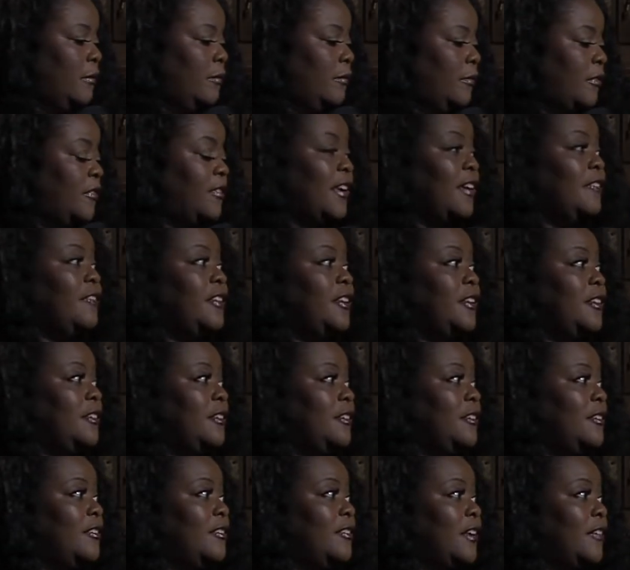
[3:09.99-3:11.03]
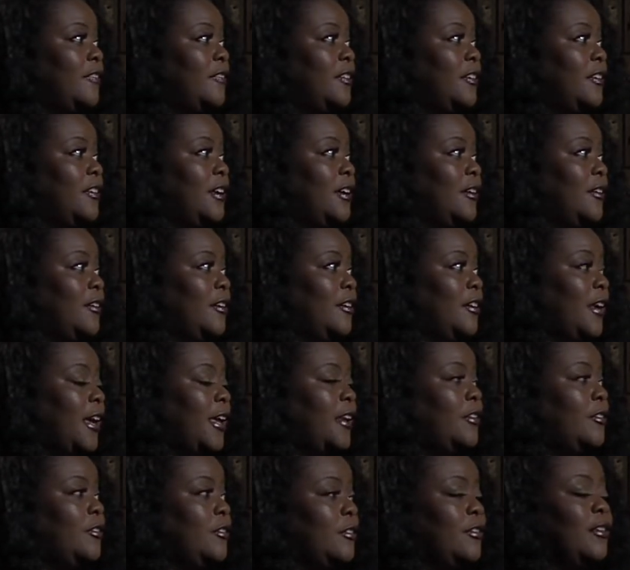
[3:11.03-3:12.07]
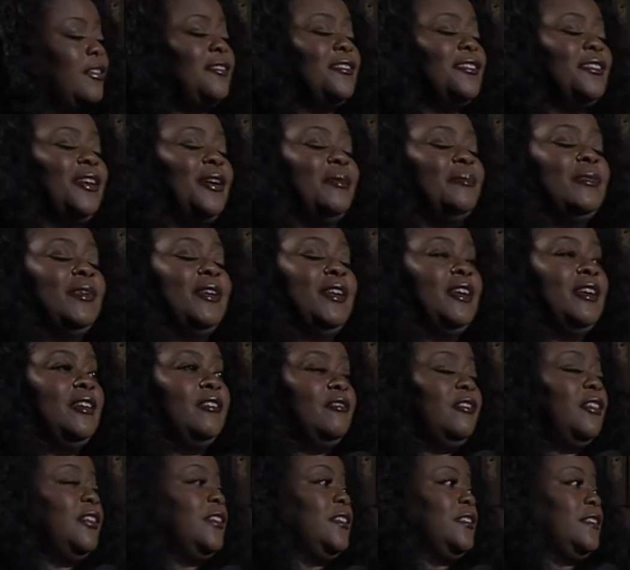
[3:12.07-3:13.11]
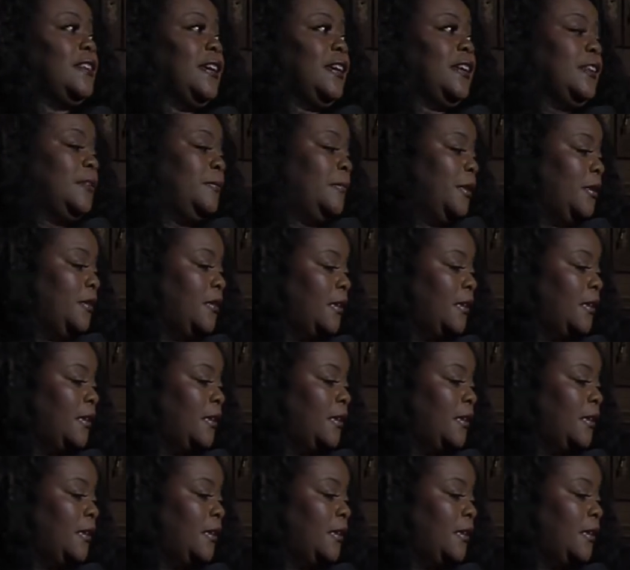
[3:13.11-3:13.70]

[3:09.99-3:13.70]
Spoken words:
seven categories, so I'm really excited about